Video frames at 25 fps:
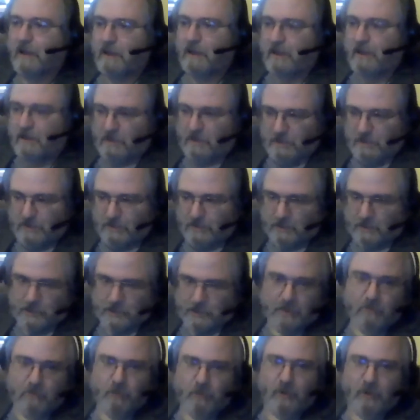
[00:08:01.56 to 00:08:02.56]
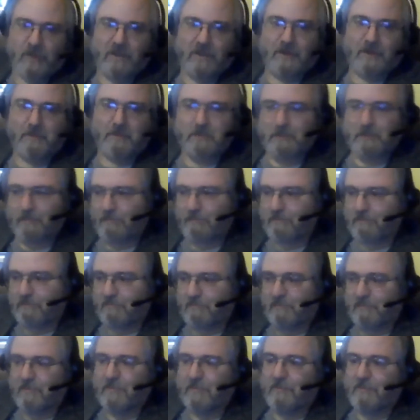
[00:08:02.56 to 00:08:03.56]
and it starts upwelling.
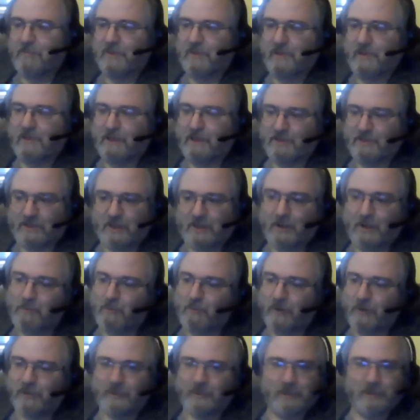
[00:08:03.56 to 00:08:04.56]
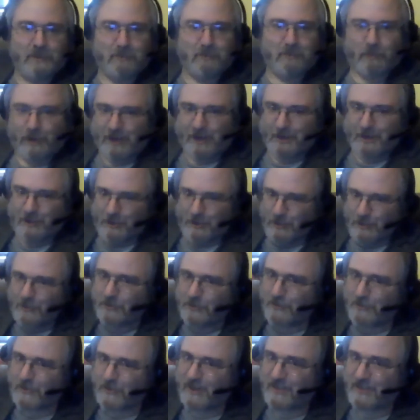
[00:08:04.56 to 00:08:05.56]
As it upwells, it's bringing
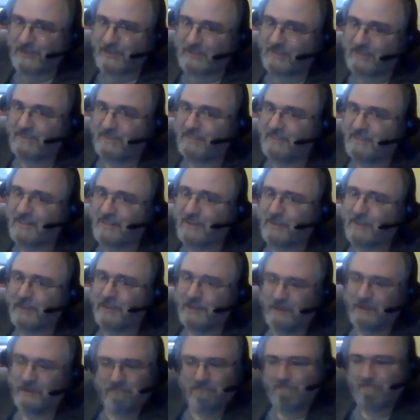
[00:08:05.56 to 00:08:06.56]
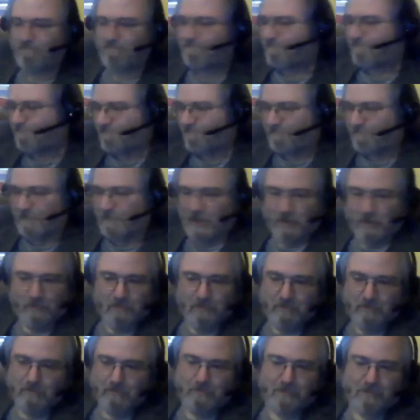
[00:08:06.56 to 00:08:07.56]
nutrients that are down there,
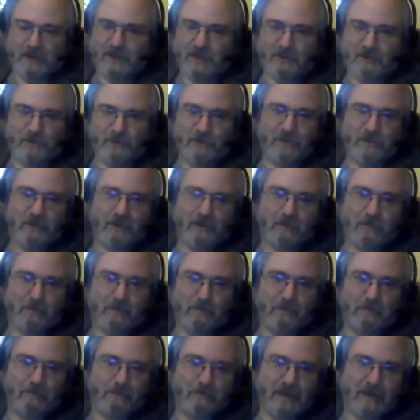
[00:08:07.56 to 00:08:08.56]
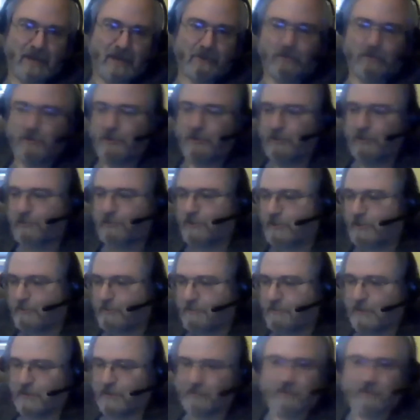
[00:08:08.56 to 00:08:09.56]
minor macronutrients,
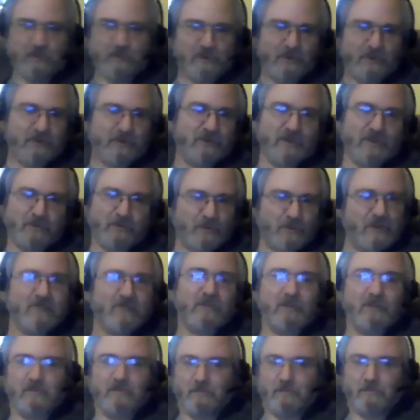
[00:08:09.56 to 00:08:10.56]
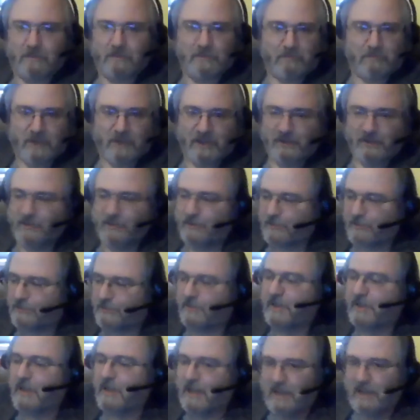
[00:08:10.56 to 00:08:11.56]
micronutrients, whatever, minor
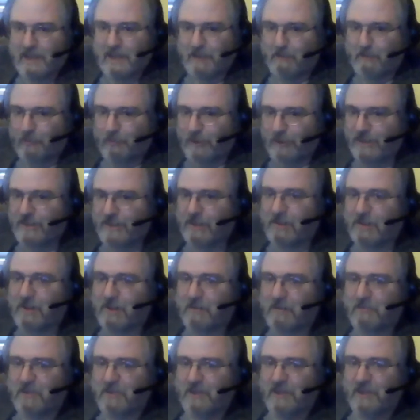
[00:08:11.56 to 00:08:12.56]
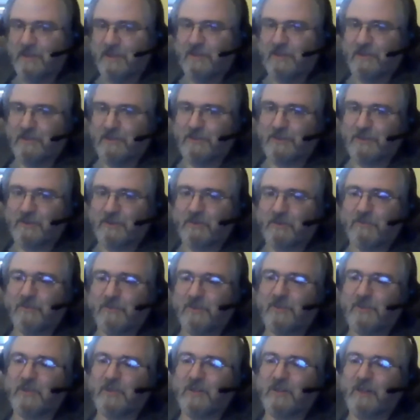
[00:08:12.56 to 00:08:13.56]
nutrient. It brings that up to the
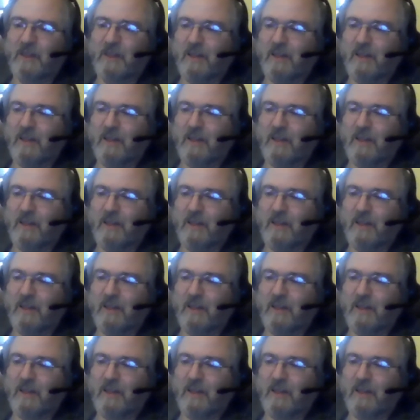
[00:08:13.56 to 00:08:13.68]
surface,